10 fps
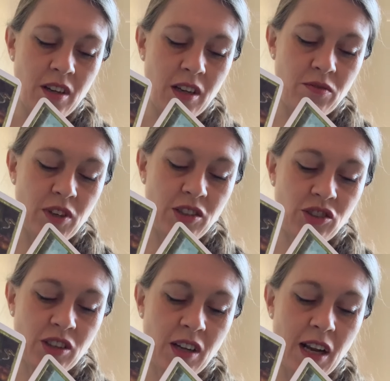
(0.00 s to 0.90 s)
in
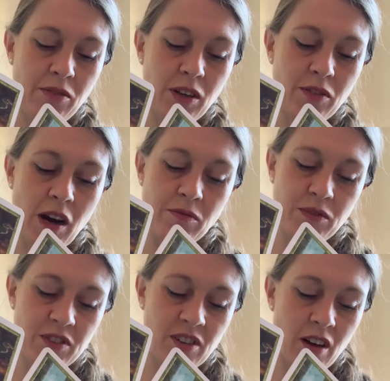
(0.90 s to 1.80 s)
reaching a level of
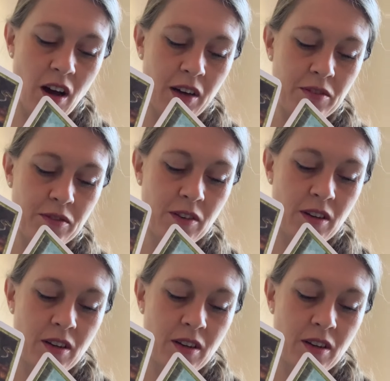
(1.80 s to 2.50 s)
comfort in life.